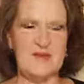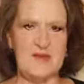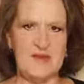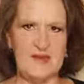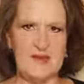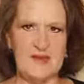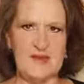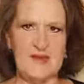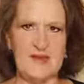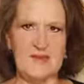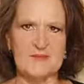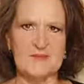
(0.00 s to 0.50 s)

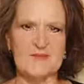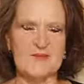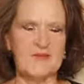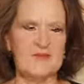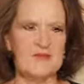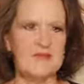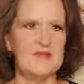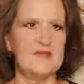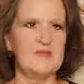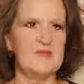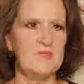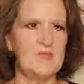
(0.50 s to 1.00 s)
idioms and
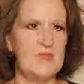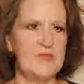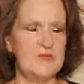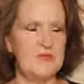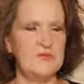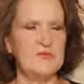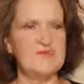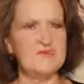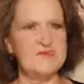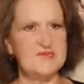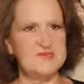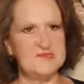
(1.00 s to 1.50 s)
things we
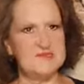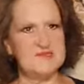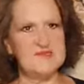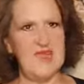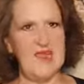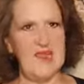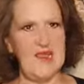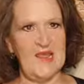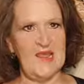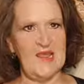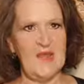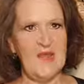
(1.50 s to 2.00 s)
use
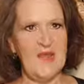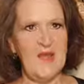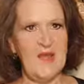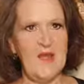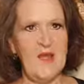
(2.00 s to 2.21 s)
today